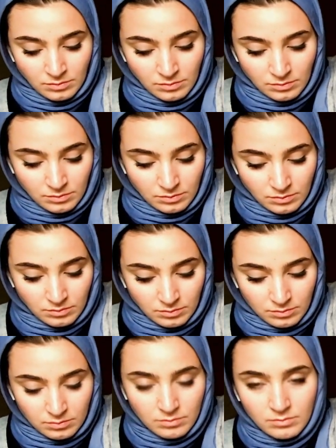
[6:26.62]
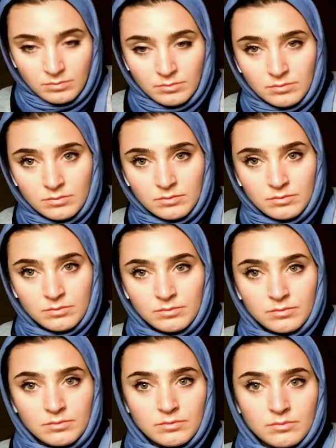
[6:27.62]

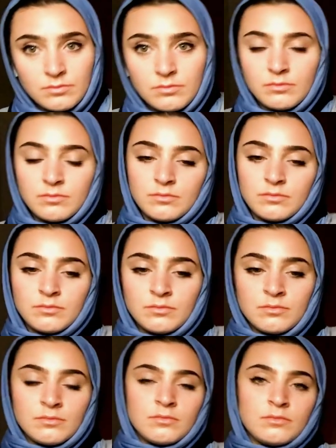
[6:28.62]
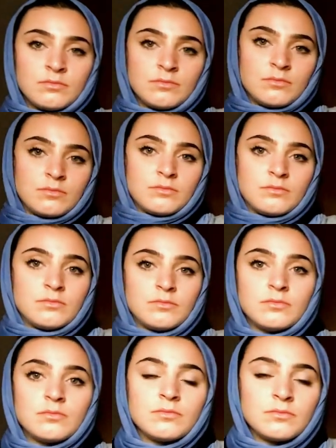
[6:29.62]

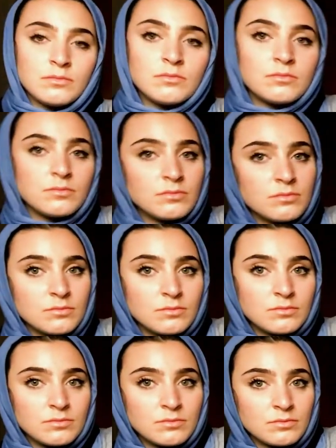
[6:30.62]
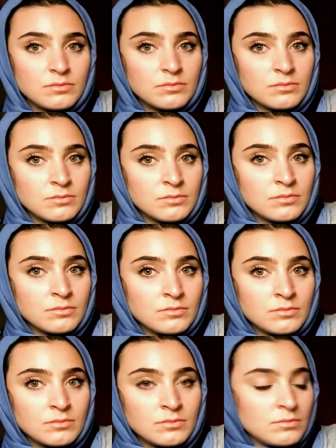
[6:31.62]

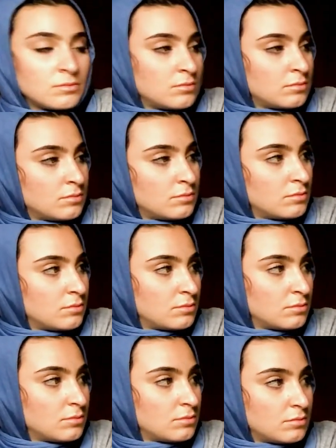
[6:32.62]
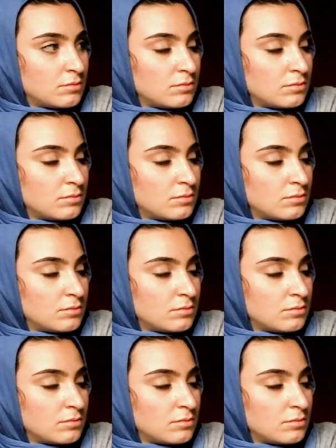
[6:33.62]
This person isn't speaking.